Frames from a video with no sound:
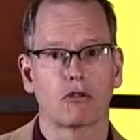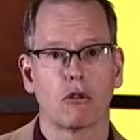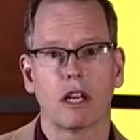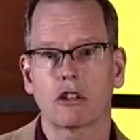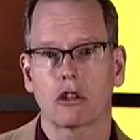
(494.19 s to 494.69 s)

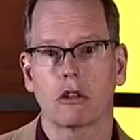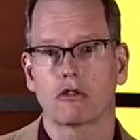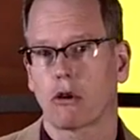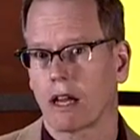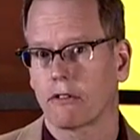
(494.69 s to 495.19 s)
traditional
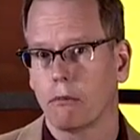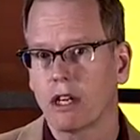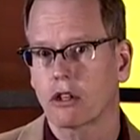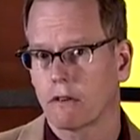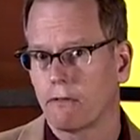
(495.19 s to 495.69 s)

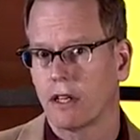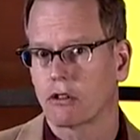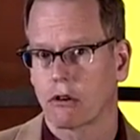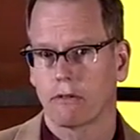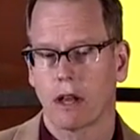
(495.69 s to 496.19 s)
transmission
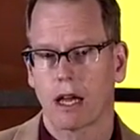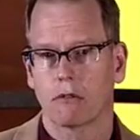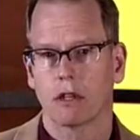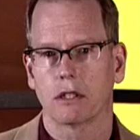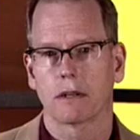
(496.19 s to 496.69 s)
feature of
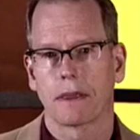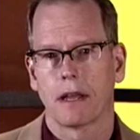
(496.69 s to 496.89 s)
language.